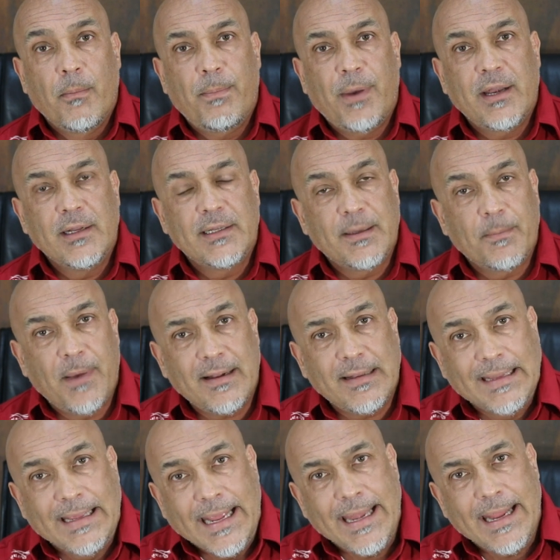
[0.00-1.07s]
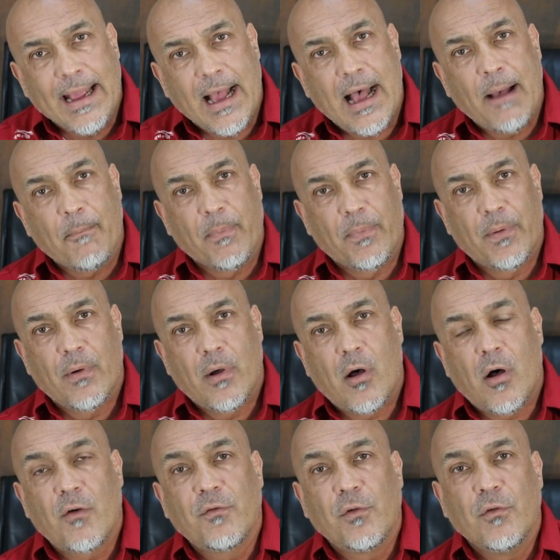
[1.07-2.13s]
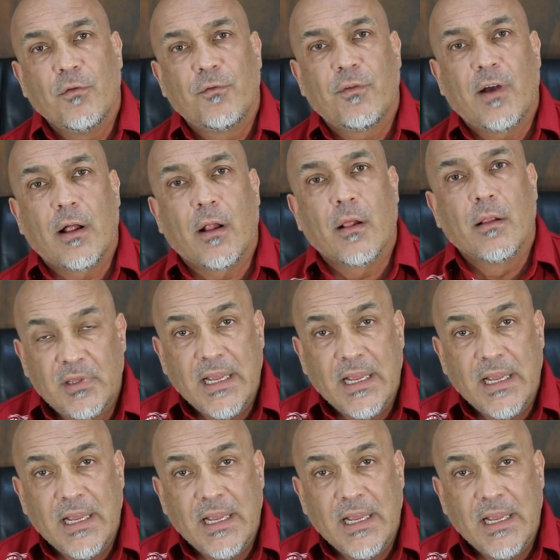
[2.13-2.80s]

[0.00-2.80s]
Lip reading: But it's about getting up after you fell.